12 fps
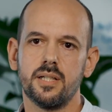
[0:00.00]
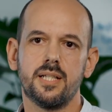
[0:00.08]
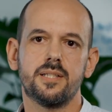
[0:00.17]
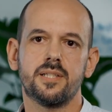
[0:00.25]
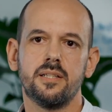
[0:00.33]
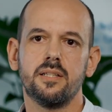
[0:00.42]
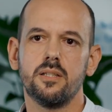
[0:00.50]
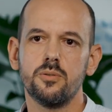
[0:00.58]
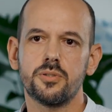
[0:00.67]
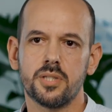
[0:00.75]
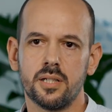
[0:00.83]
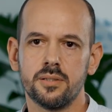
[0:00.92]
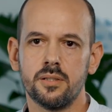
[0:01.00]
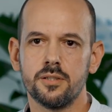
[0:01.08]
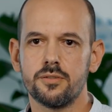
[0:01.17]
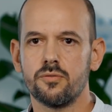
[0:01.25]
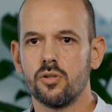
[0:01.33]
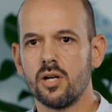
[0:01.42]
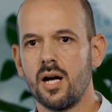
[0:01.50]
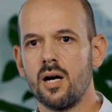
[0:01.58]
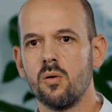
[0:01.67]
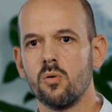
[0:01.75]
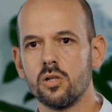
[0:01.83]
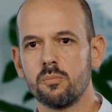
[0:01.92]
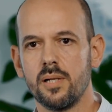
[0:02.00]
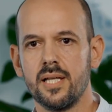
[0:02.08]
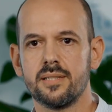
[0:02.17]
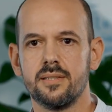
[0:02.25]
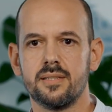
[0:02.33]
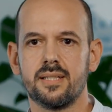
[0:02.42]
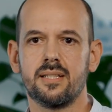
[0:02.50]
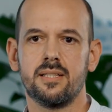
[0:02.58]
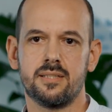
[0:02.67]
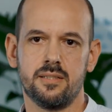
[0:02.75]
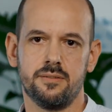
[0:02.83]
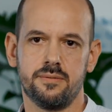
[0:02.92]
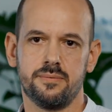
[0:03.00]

and setting new standards for how workplaces can achieve.